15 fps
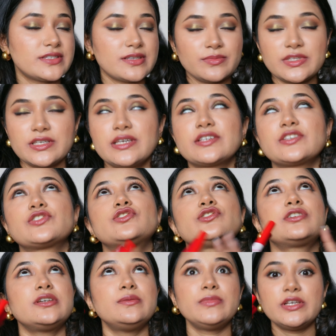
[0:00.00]
something
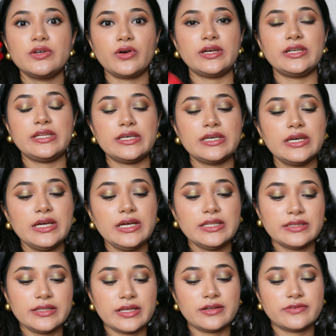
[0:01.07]
extremely oily,
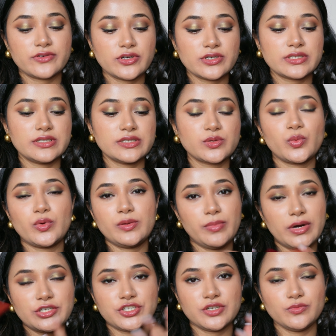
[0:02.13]
then of course this will
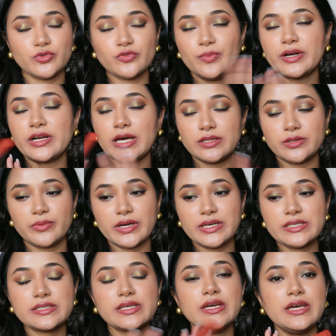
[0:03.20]
budge and move, but
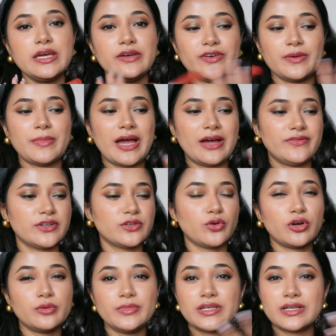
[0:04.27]
otherwise if I'm having
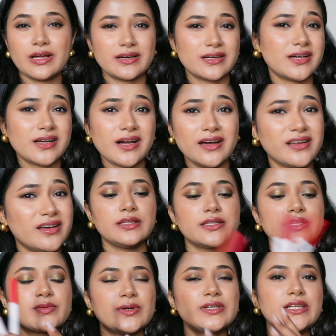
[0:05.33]
normal ghar ka khana,
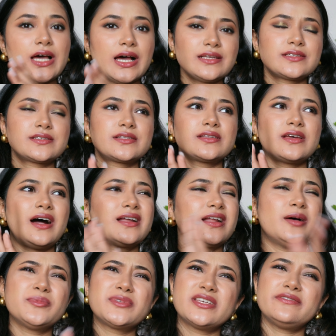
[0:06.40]
this one lasts
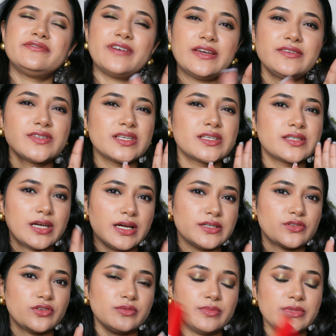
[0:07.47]
aram se 5-6
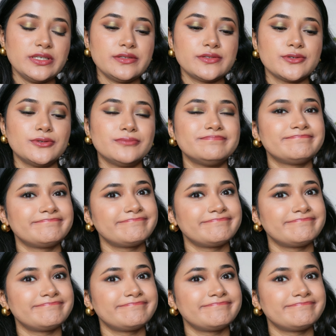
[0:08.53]
hours on me. So